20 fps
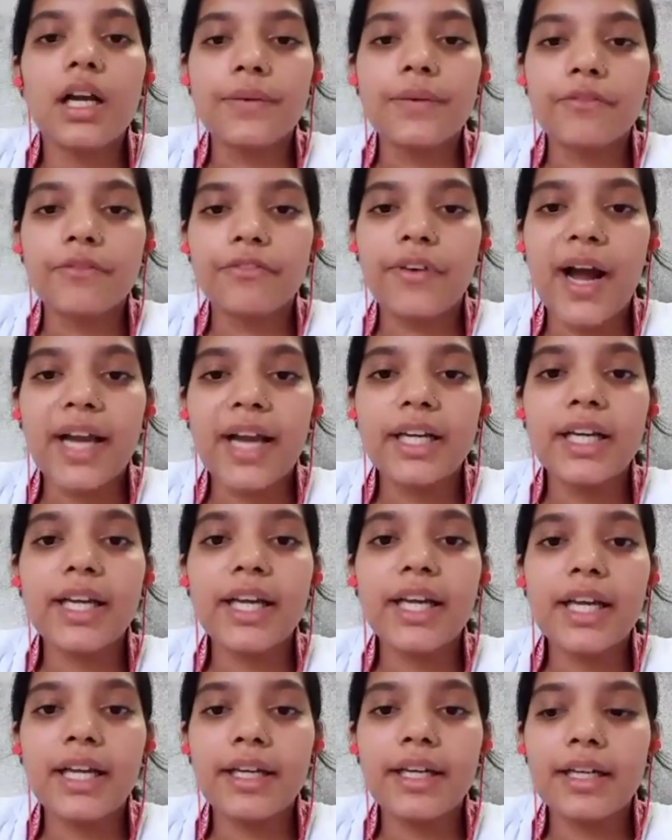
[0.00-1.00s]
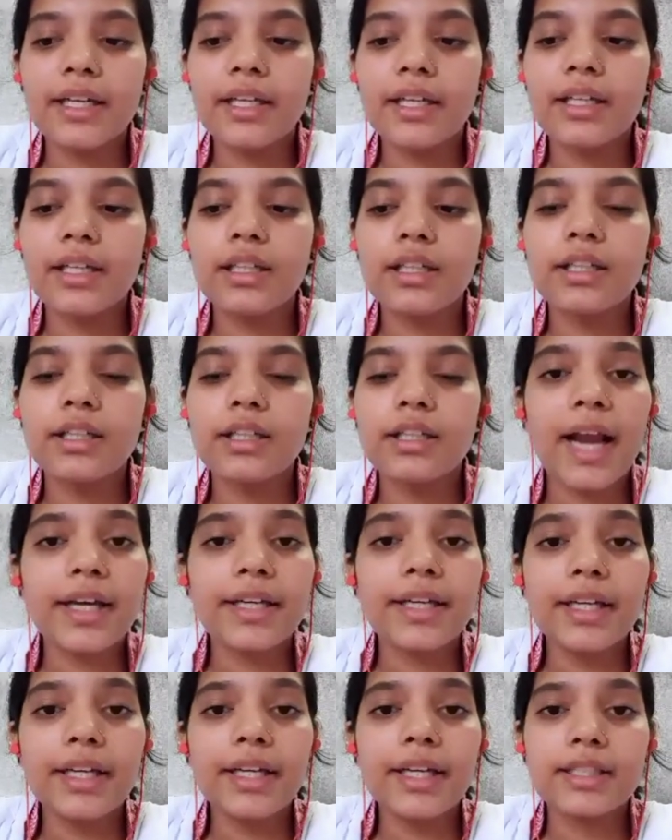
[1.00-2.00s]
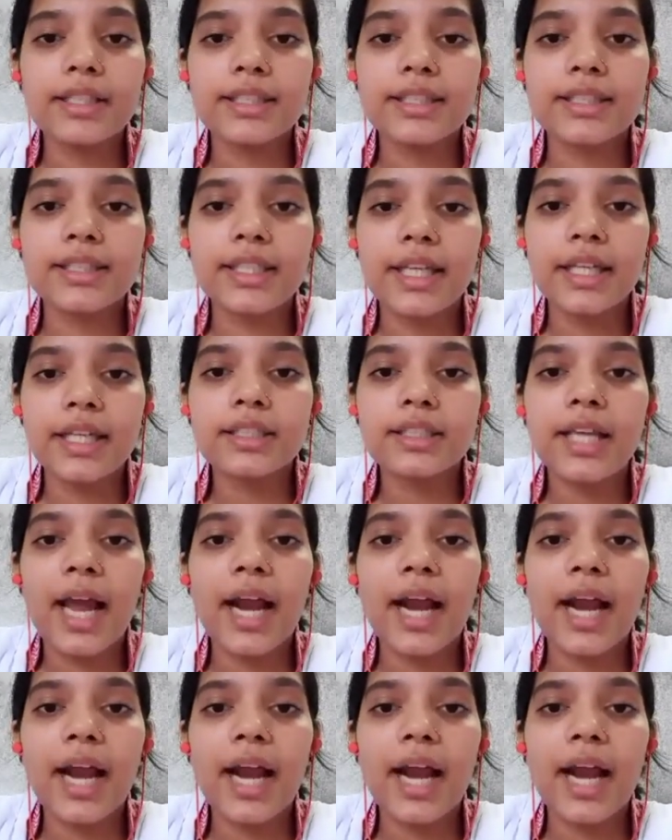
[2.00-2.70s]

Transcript: Finally, in uh, 1986,